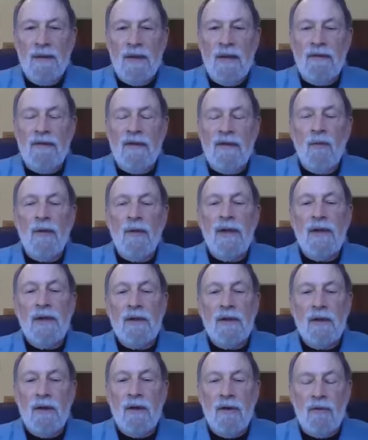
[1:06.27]
And then we
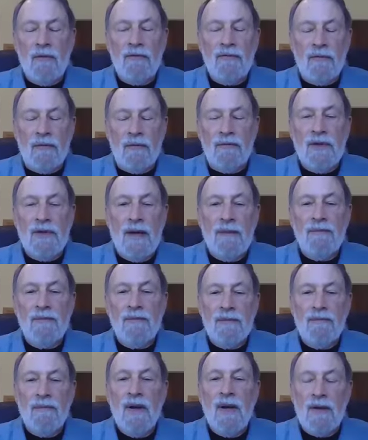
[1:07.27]
can go from
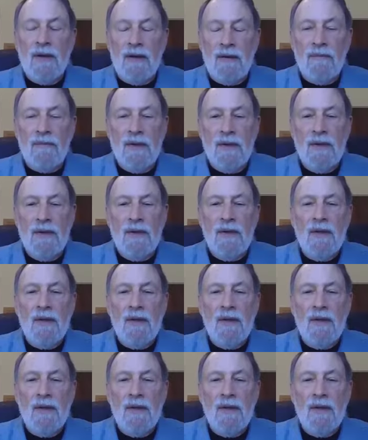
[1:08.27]
top to bottom.